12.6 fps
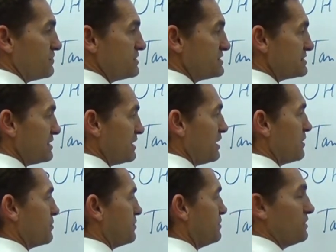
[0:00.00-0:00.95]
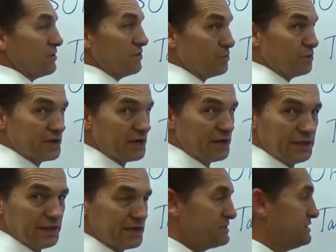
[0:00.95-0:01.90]
this length, and you can call it any
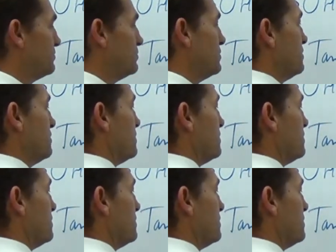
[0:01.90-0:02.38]
letter you want.